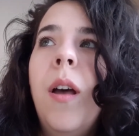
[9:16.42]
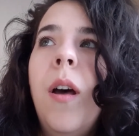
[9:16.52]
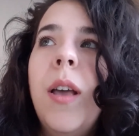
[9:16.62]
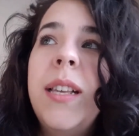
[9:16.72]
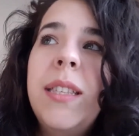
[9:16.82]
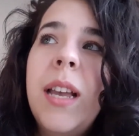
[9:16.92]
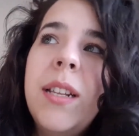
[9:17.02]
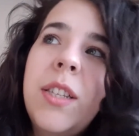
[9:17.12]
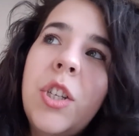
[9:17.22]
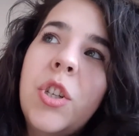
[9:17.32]
he said
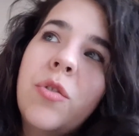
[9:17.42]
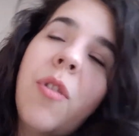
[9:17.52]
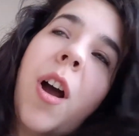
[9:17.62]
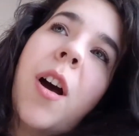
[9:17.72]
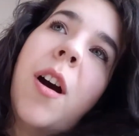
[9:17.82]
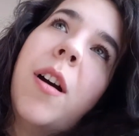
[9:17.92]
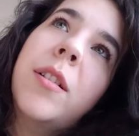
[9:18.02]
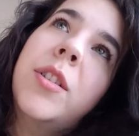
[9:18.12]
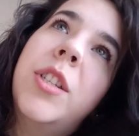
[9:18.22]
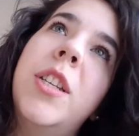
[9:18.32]
as he
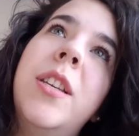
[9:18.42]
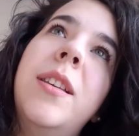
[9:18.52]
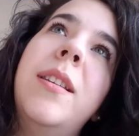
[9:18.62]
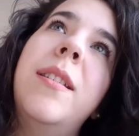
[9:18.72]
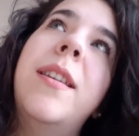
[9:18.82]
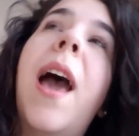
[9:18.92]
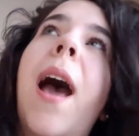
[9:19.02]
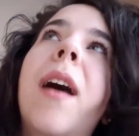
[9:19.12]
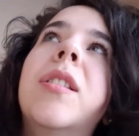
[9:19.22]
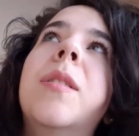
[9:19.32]
shrugged, she
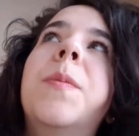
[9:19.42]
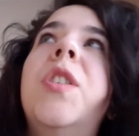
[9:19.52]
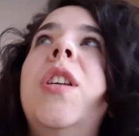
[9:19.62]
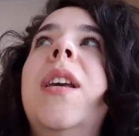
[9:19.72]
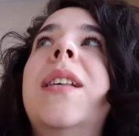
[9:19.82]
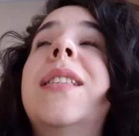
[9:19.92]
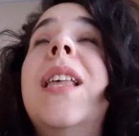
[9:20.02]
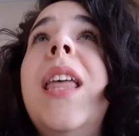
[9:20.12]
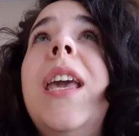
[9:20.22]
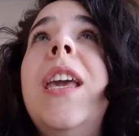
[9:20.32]
gasped, she
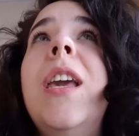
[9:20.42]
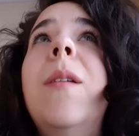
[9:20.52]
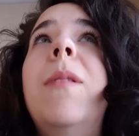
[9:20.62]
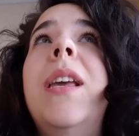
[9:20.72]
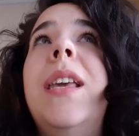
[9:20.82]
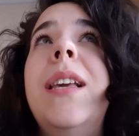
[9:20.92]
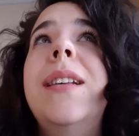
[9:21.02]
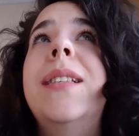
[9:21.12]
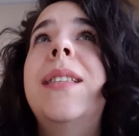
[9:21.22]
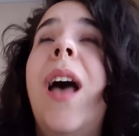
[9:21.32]
exclaimed, he
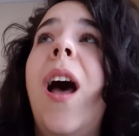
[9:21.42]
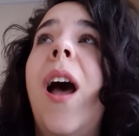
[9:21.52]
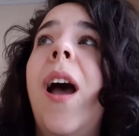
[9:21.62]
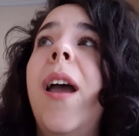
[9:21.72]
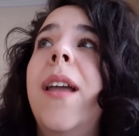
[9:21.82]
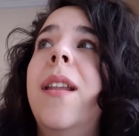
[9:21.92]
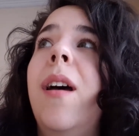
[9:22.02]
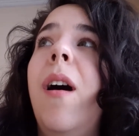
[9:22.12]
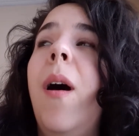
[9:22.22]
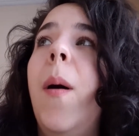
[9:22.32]
sighed.
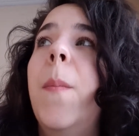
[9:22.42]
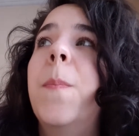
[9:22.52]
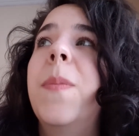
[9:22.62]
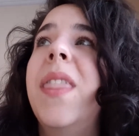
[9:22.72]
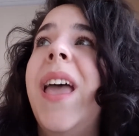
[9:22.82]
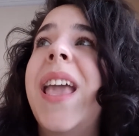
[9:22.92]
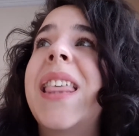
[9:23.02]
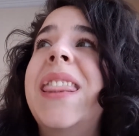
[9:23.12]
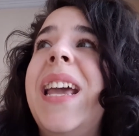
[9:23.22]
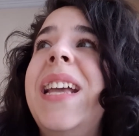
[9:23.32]

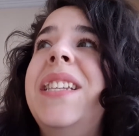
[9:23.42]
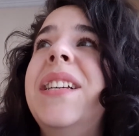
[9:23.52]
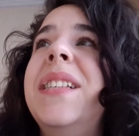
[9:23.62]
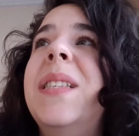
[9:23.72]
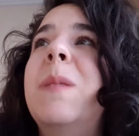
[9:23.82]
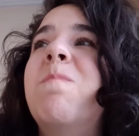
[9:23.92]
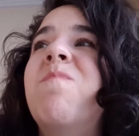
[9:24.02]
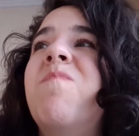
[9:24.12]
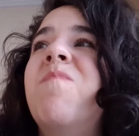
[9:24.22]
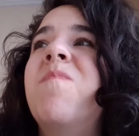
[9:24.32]
Like they
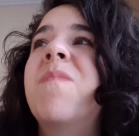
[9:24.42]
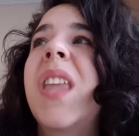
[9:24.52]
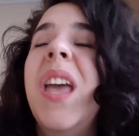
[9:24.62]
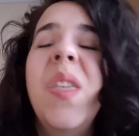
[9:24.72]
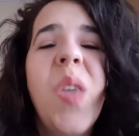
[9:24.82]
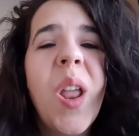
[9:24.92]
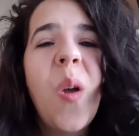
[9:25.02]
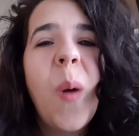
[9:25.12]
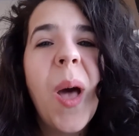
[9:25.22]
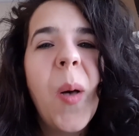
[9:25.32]

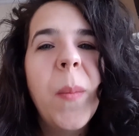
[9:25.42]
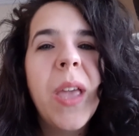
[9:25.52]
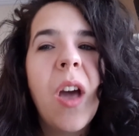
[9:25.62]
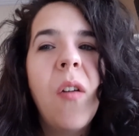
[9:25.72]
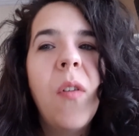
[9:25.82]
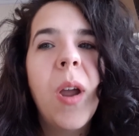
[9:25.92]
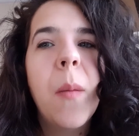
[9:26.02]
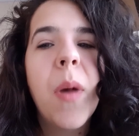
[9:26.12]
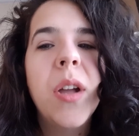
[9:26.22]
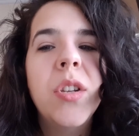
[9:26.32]
don't help me out very
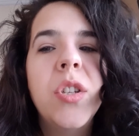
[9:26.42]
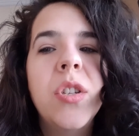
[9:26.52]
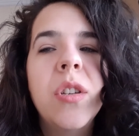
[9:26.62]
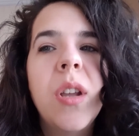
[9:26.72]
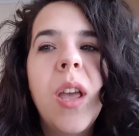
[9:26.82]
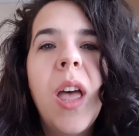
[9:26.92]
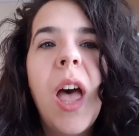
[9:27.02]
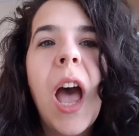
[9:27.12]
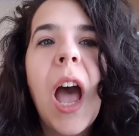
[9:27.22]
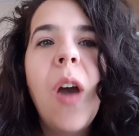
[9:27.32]
much.
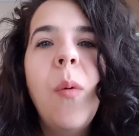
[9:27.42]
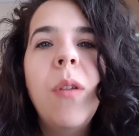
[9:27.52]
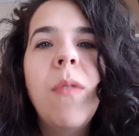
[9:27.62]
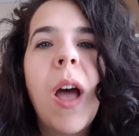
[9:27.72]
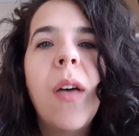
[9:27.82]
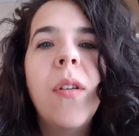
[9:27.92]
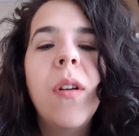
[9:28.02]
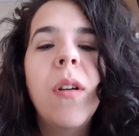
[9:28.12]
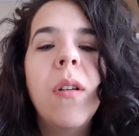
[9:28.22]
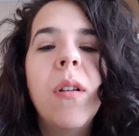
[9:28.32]
I would
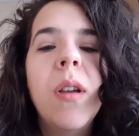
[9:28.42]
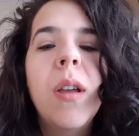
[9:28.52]
rather